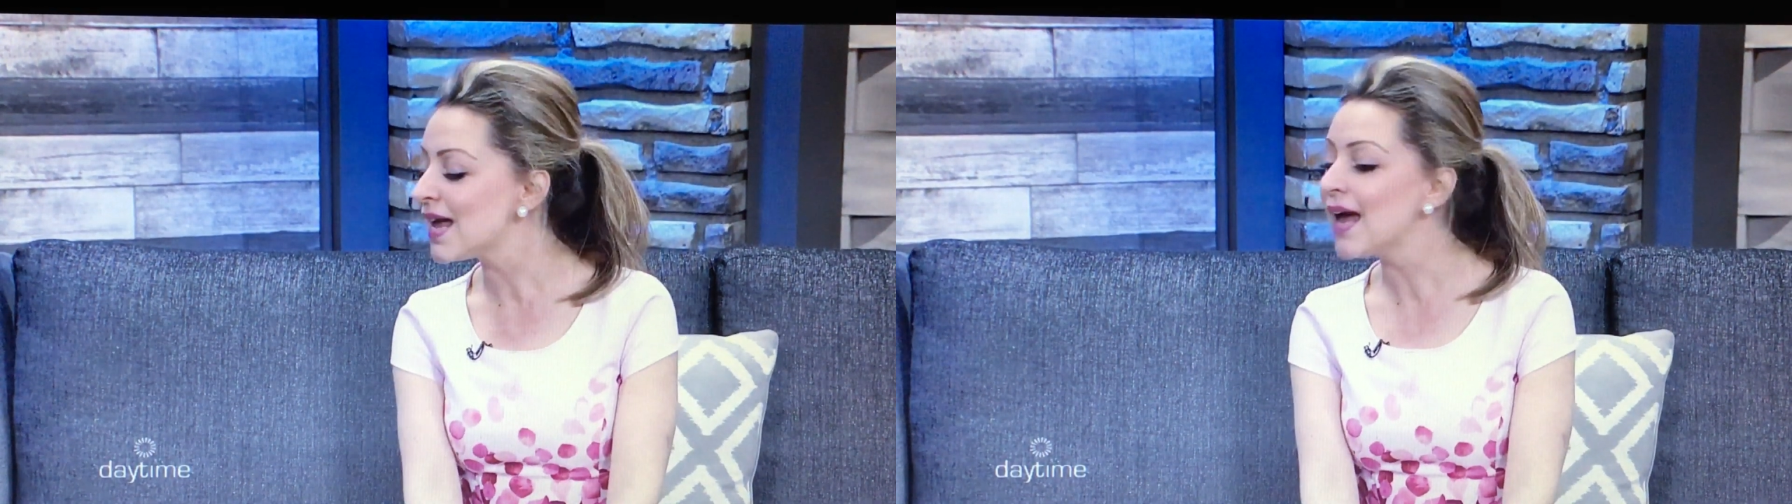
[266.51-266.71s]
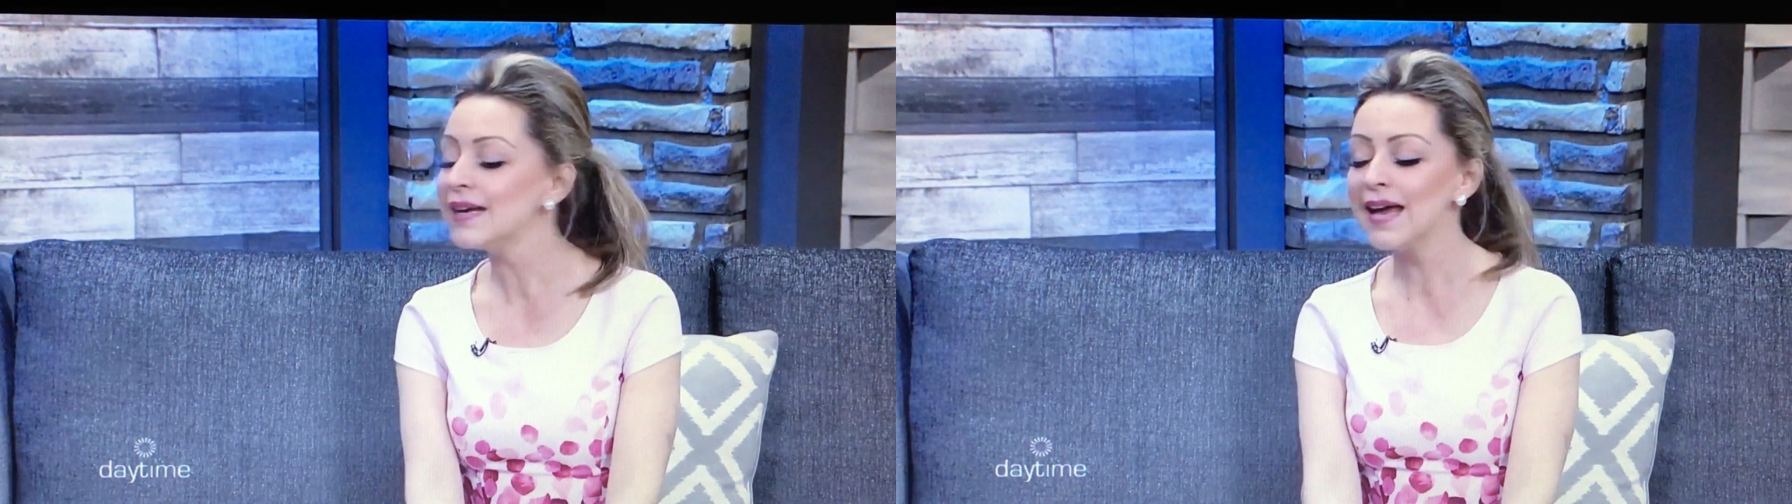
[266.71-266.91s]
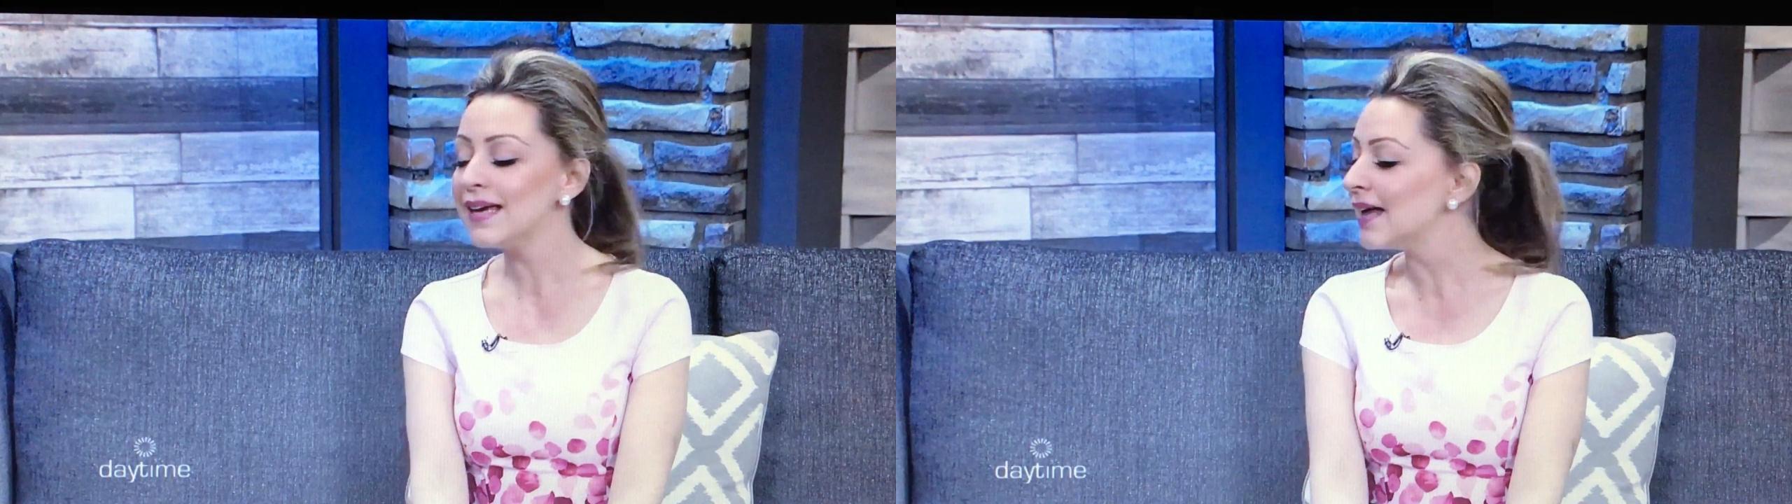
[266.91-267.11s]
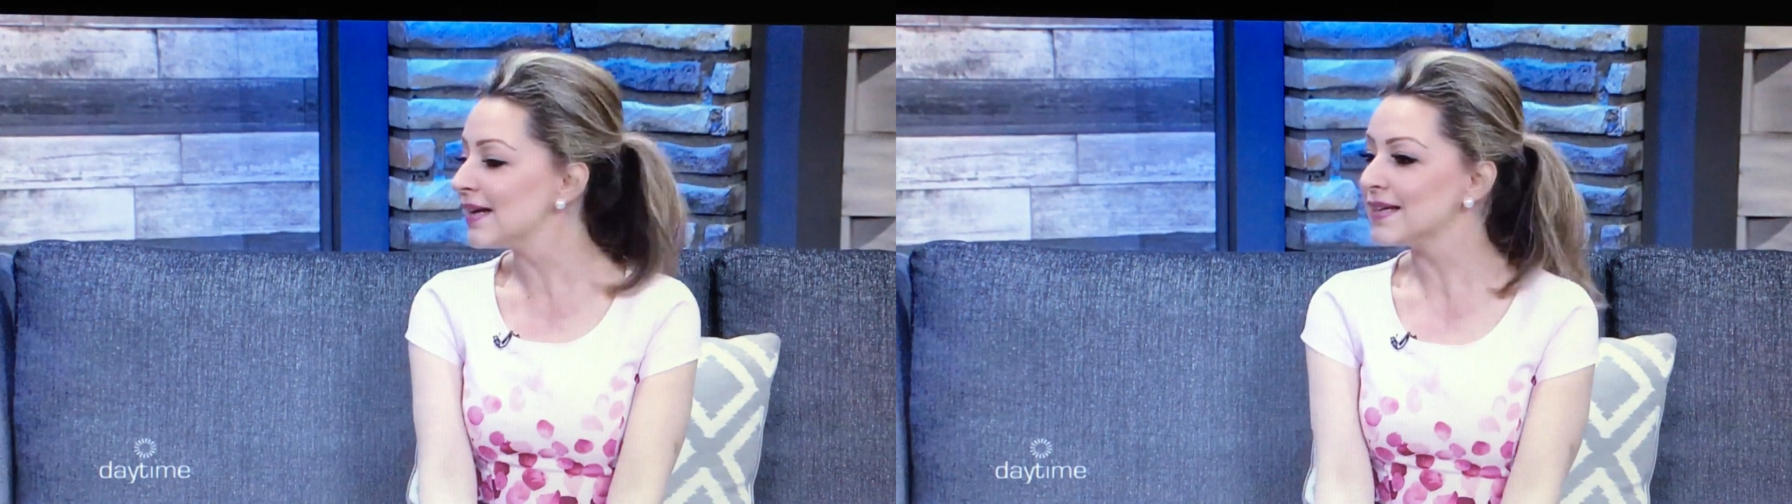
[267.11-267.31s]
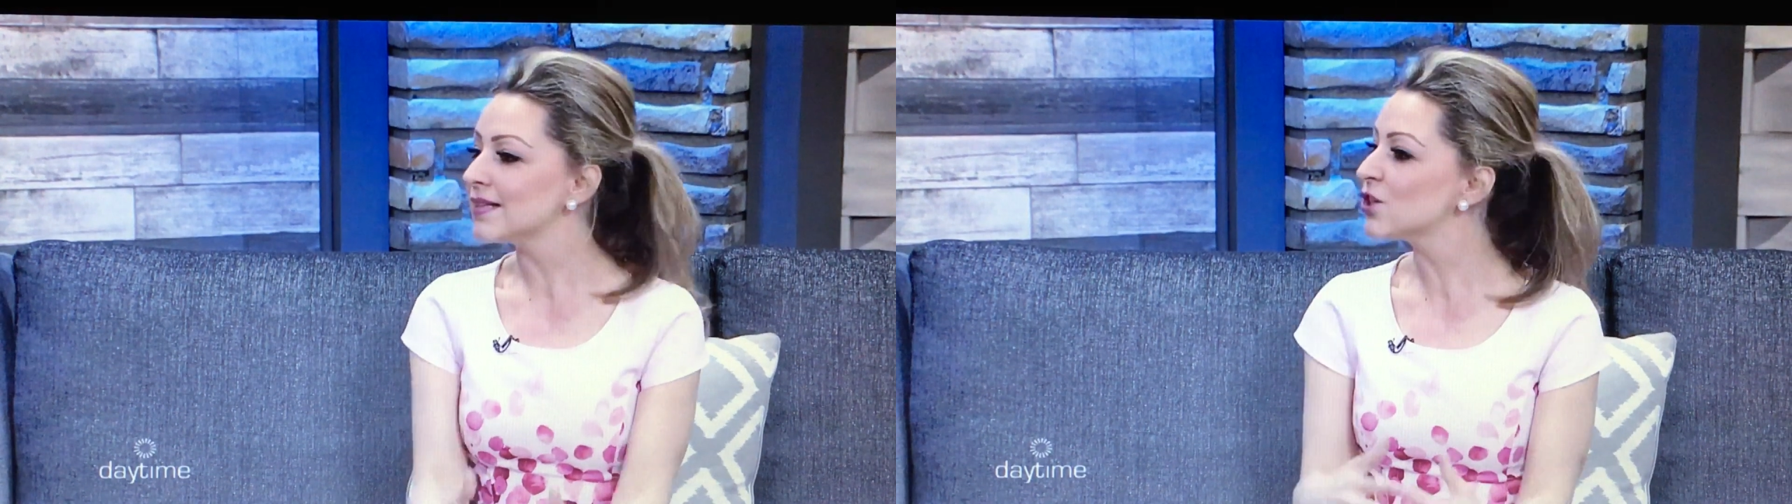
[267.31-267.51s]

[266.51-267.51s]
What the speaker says: And again, it's